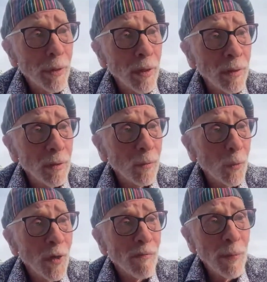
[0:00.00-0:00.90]
But
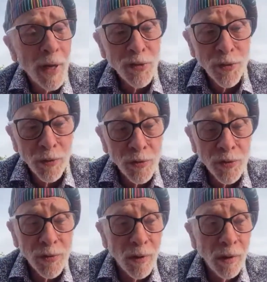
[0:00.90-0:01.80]
we have
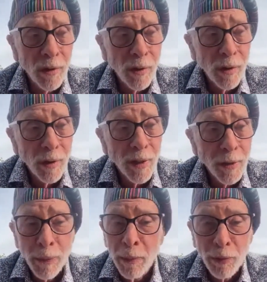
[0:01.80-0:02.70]
masters
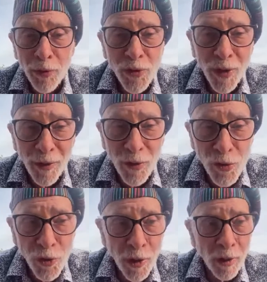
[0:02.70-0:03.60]
like the people you see on
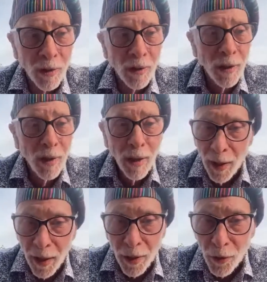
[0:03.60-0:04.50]
this channel
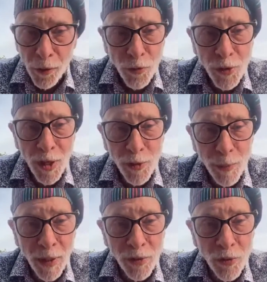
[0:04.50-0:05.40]
and other
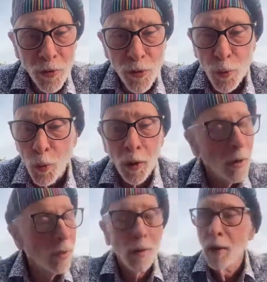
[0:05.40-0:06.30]
jazz masters who
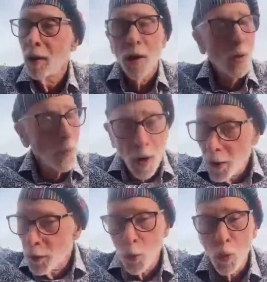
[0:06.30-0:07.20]
are
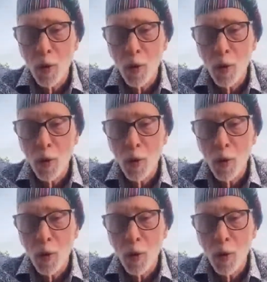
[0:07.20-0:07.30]
around the